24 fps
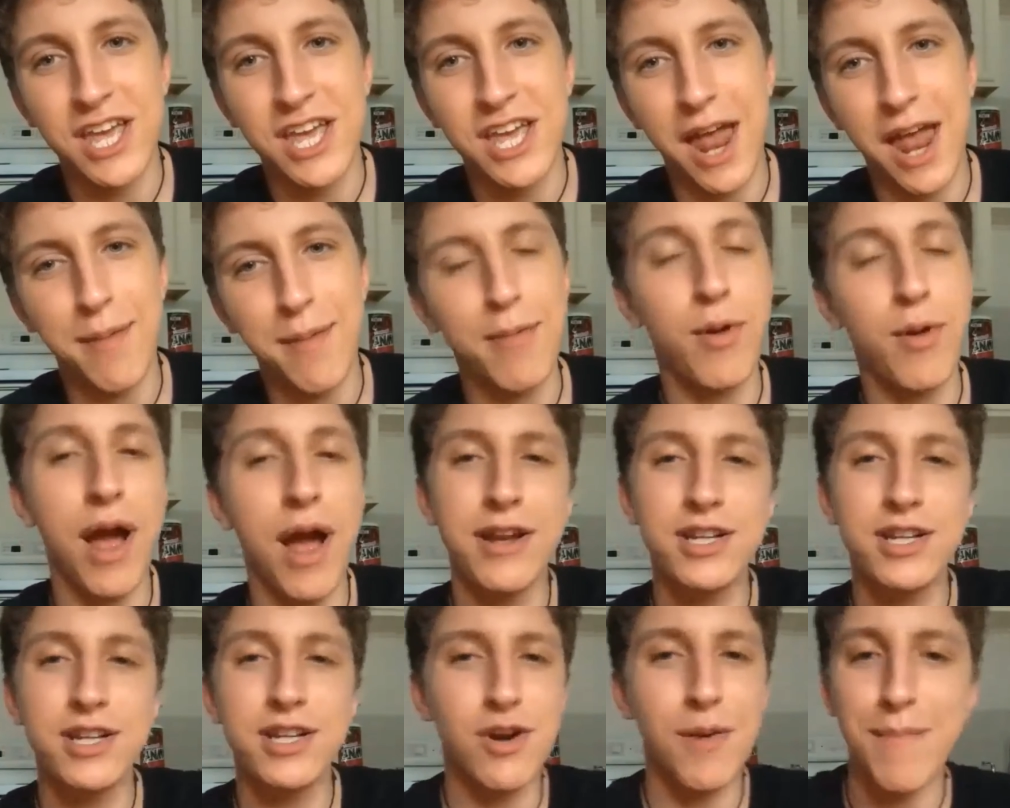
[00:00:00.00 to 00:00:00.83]
And I
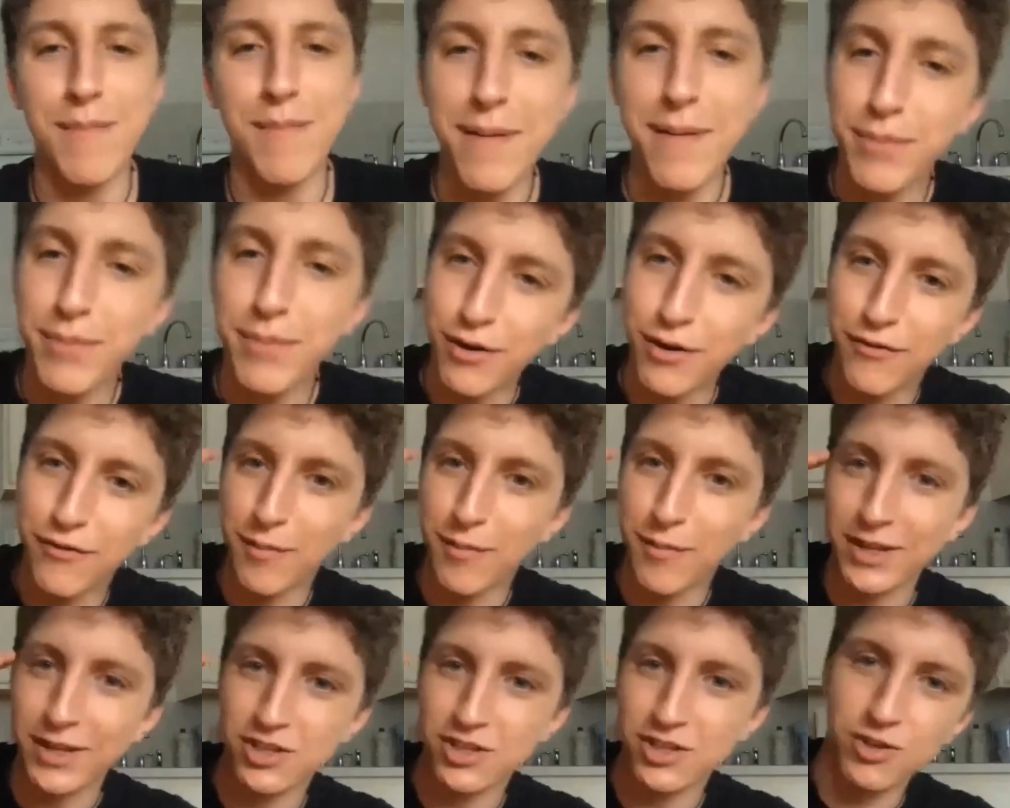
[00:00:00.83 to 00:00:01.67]
just remembered from
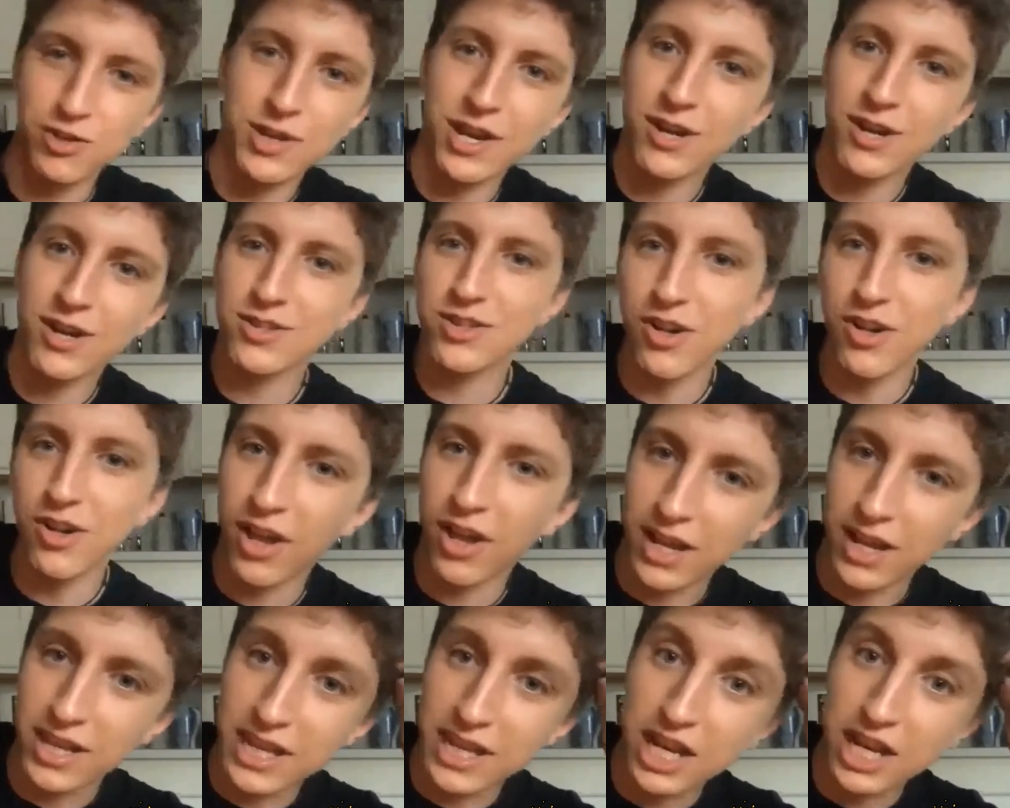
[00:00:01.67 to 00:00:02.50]
like 2 years, or
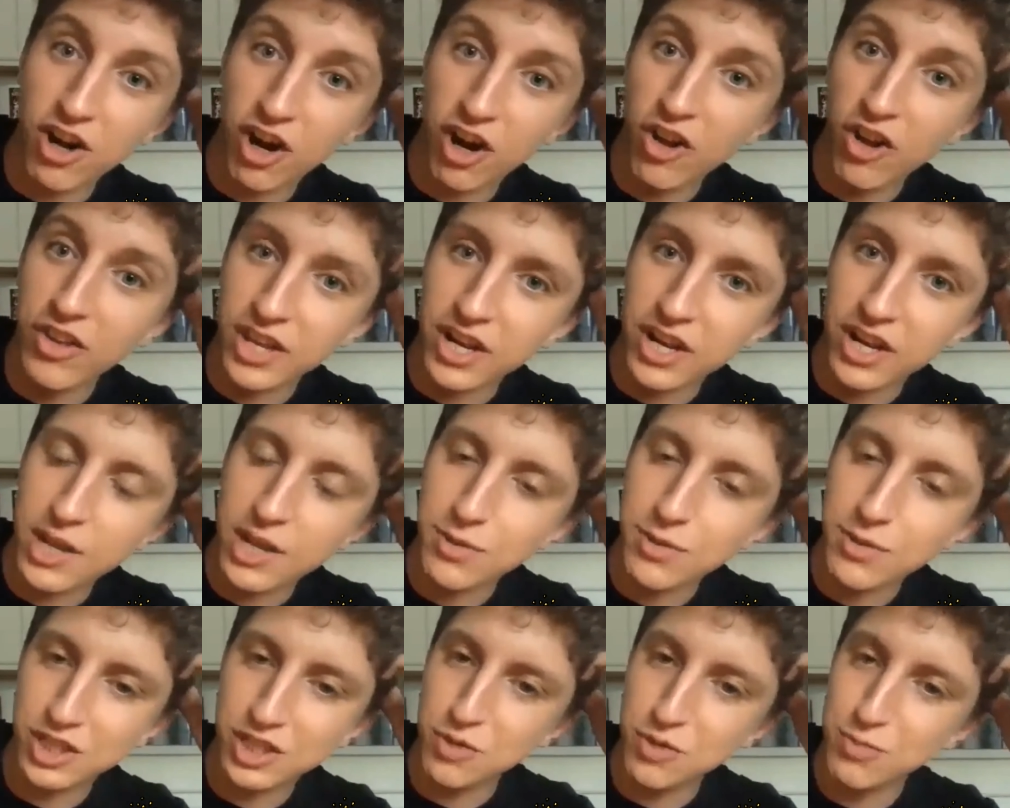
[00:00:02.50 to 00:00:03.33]
like a year earlier, he
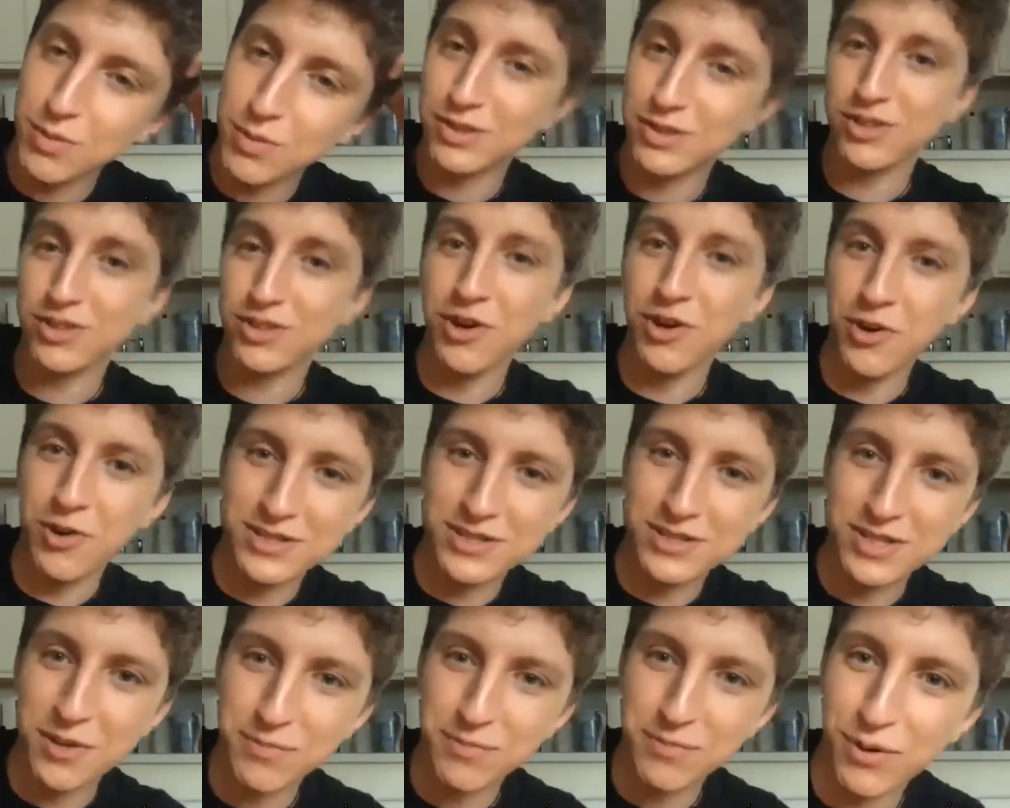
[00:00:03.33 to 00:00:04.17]
was like, you must go at
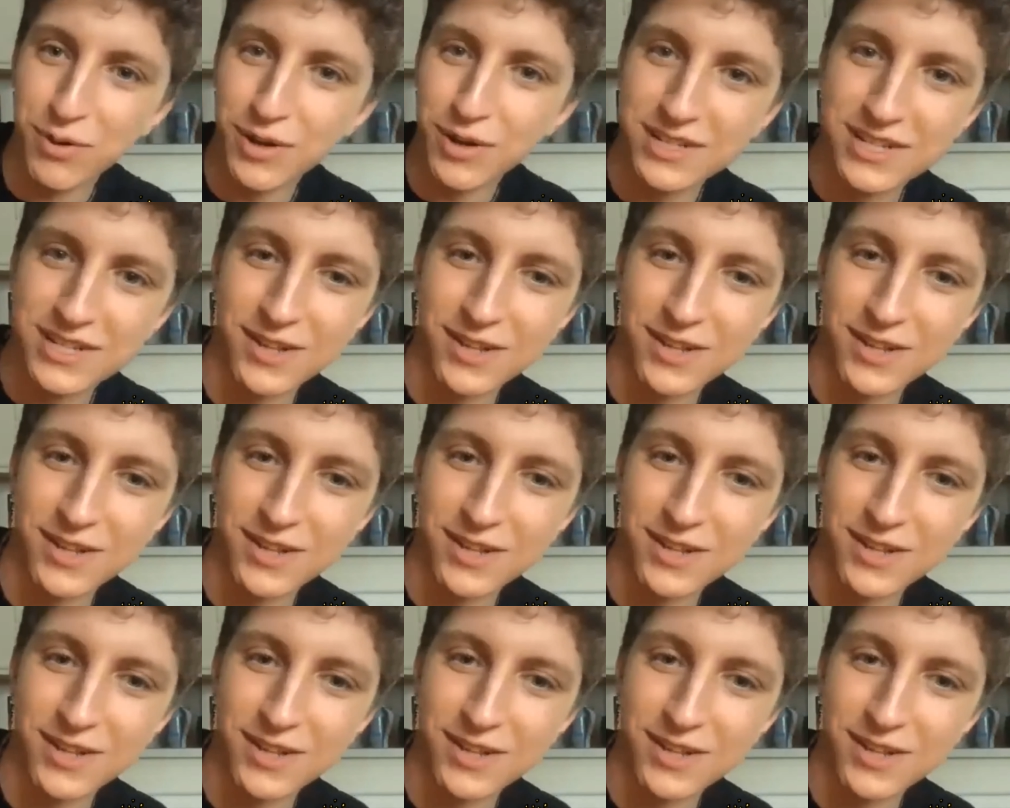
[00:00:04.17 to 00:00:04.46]
some point.